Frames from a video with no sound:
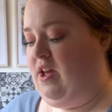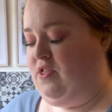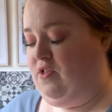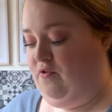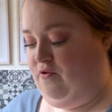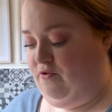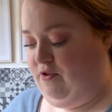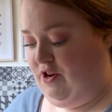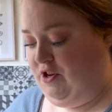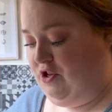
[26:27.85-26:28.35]
the
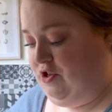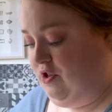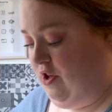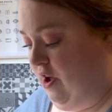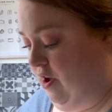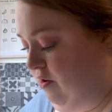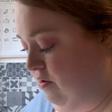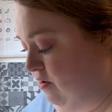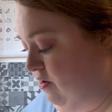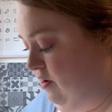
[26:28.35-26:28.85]
fridge
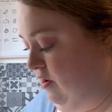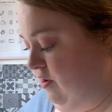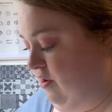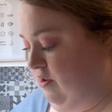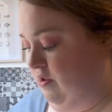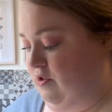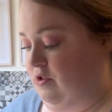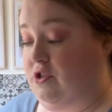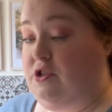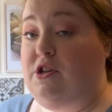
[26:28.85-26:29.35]
though
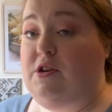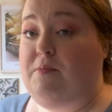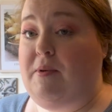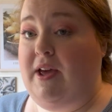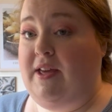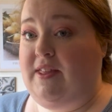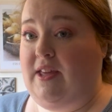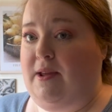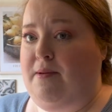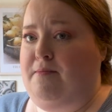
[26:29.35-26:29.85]
so do bear that in